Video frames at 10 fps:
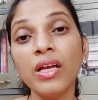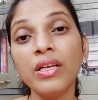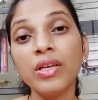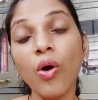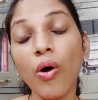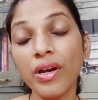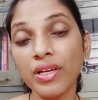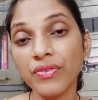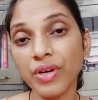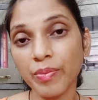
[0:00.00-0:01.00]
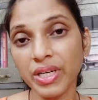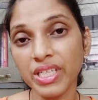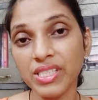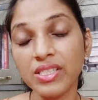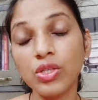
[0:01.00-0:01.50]
In organ
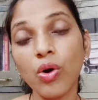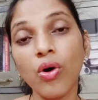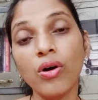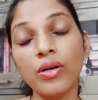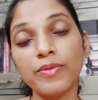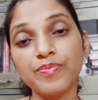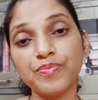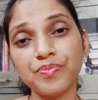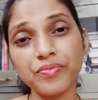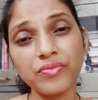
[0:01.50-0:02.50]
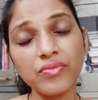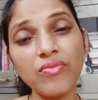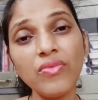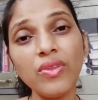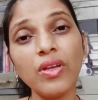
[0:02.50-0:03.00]
remedies or
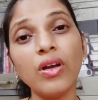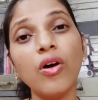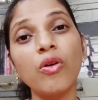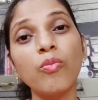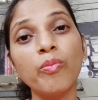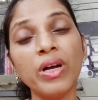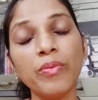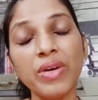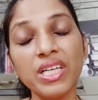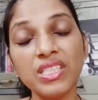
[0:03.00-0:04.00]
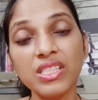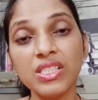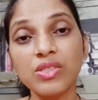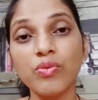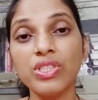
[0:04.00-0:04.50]

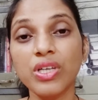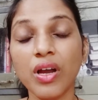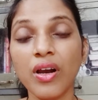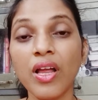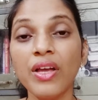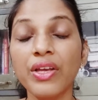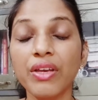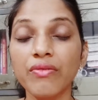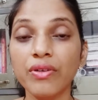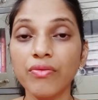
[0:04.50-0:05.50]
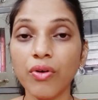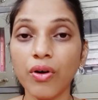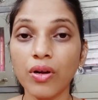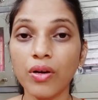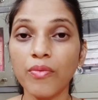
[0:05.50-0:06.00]
medicines which are given
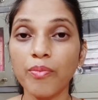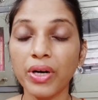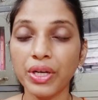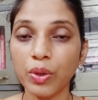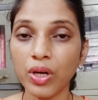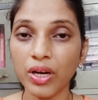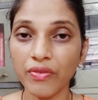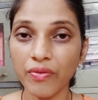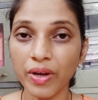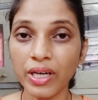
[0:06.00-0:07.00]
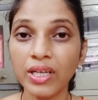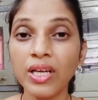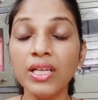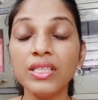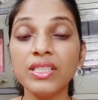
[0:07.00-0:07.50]
for particular effect,
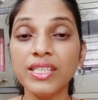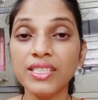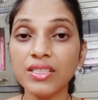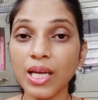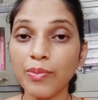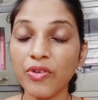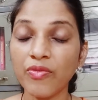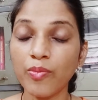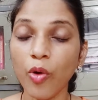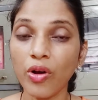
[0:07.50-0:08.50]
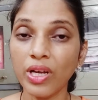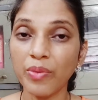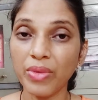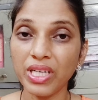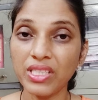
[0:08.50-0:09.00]
these type of
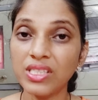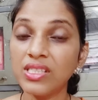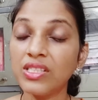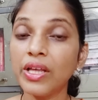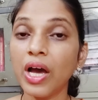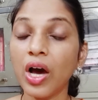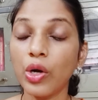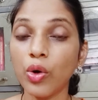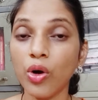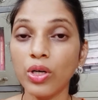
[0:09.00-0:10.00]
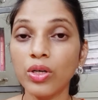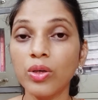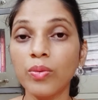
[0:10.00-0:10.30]
organ medicines, they are not